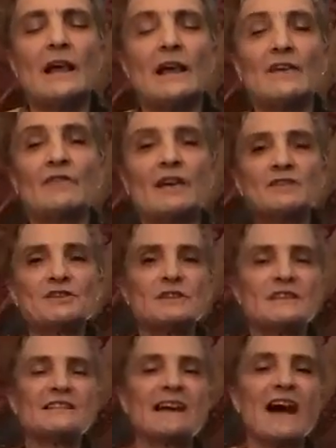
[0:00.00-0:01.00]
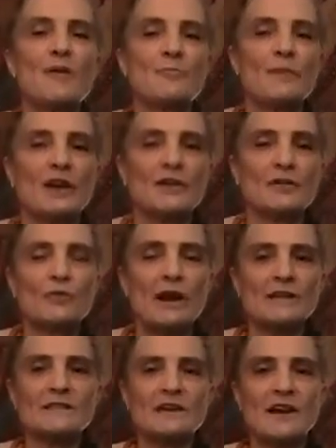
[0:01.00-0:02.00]
He eventually stabbed me on the
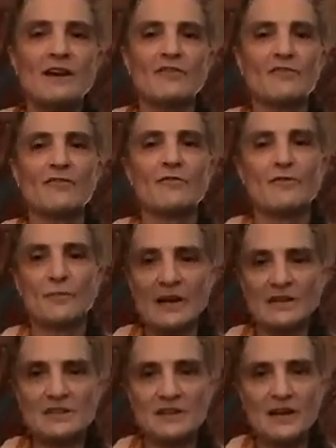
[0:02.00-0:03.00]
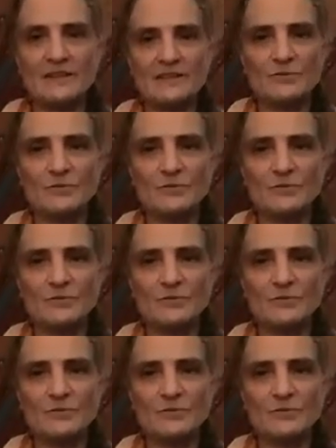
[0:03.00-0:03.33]
right side of my chest,